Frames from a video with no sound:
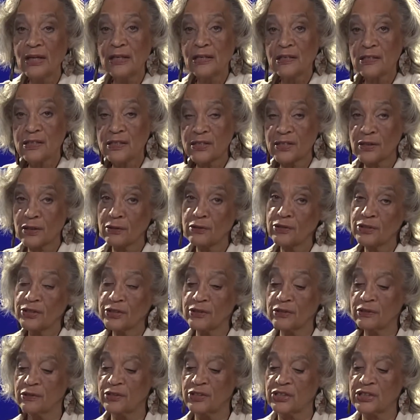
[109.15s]

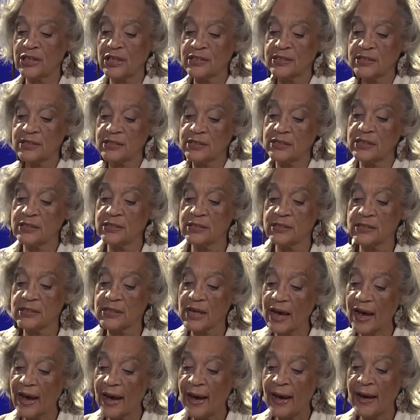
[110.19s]
Social justice
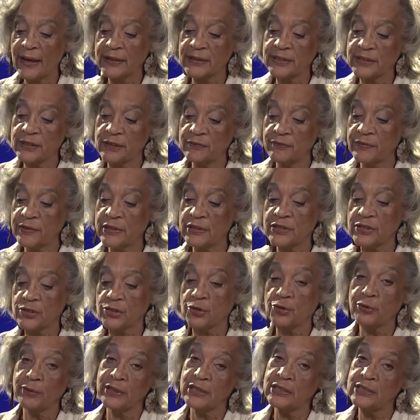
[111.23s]
activist
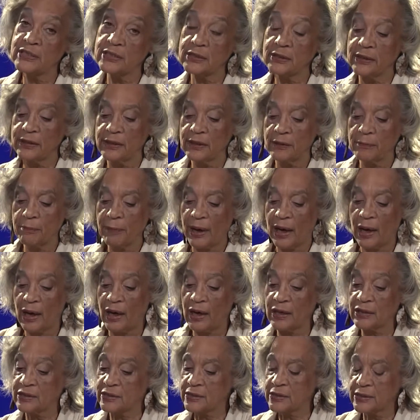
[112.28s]
Grace Lee
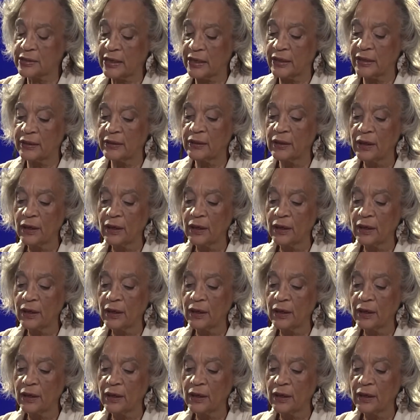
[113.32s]
Boggs said,